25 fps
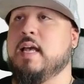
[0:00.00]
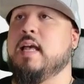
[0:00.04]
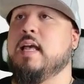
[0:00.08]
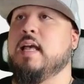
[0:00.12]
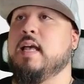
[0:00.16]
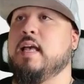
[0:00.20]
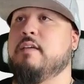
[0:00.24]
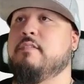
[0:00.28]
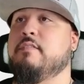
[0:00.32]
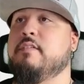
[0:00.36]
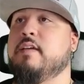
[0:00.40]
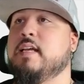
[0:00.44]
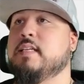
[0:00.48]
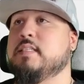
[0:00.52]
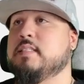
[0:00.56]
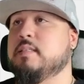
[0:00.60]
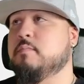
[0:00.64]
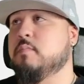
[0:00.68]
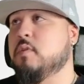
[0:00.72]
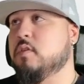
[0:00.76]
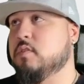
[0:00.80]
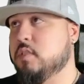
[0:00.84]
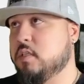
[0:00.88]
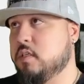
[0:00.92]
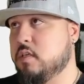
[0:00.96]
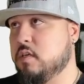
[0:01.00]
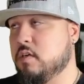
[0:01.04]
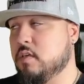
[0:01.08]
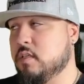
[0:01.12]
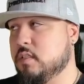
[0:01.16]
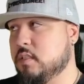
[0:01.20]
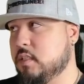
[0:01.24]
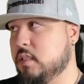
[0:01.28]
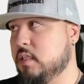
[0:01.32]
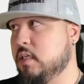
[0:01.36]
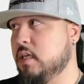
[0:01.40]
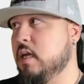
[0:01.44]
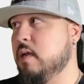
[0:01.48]
advanced and
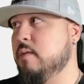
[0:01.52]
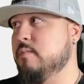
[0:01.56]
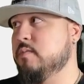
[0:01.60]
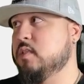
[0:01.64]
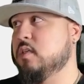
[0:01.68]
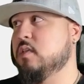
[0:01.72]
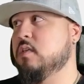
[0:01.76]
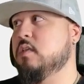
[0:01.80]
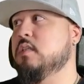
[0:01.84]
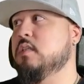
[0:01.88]
multi-currency. I'm just going to